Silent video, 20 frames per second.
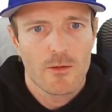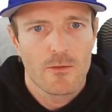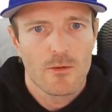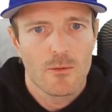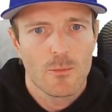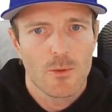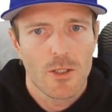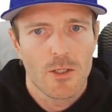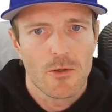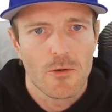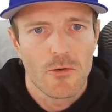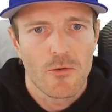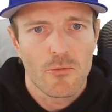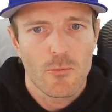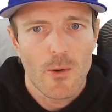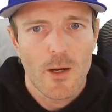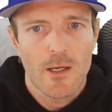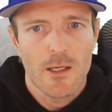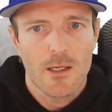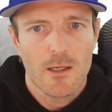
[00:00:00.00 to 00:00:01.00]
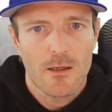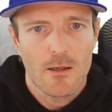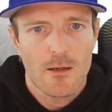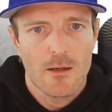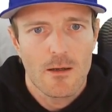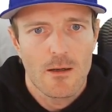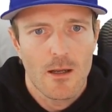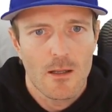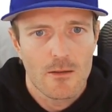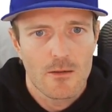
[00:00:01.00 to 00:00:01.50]
Simulator is running
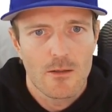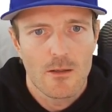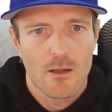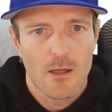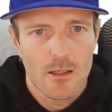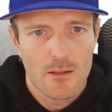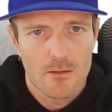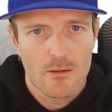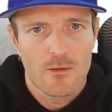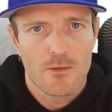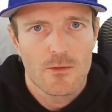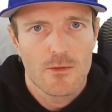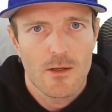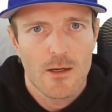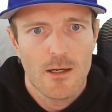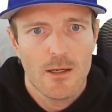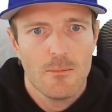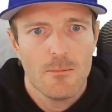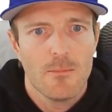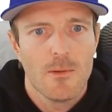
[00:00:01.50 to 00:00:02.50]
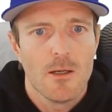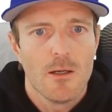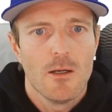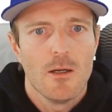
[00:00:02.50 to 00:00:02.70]
at this time,